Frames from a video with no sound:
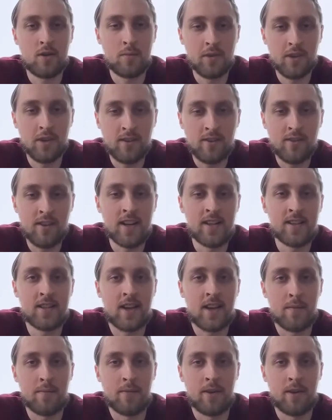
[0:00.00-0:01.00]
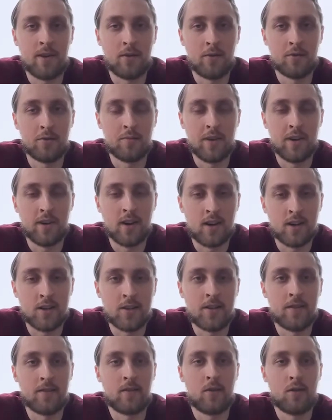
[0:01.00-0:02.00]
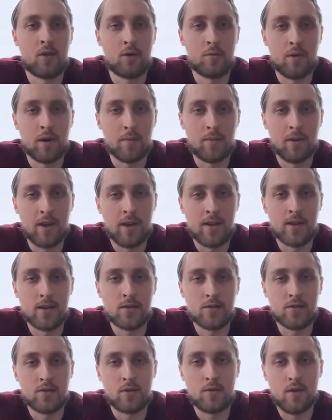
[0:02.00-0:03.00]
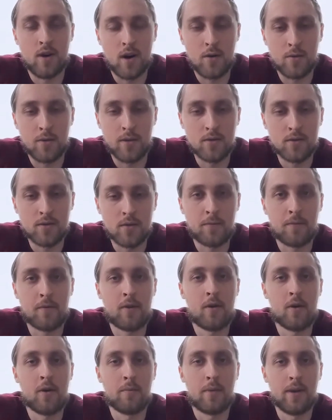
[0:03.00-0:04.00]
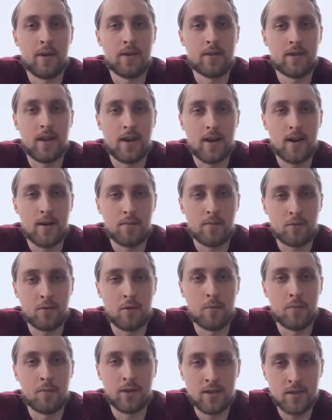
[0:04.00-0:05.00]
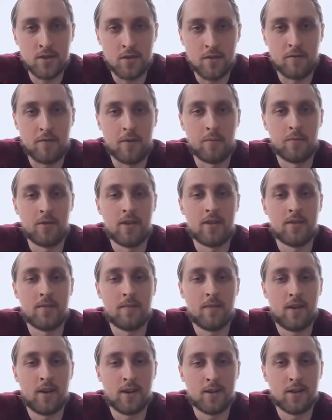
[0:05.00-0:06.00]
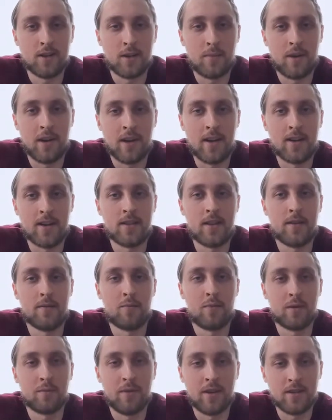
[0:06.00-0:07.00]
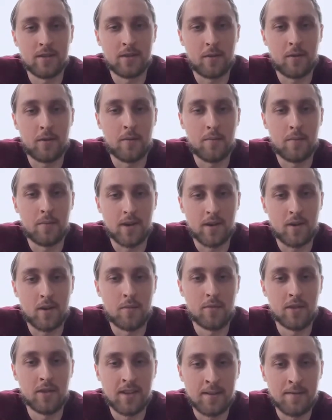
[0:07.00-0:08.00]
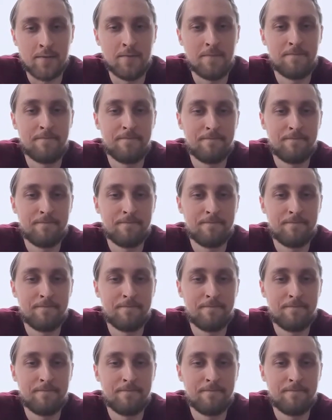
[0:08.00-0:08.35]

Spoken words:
competitive landscape includes many large and global players. So how does the company stand up to competition from these larger players, and what makes the company competitive?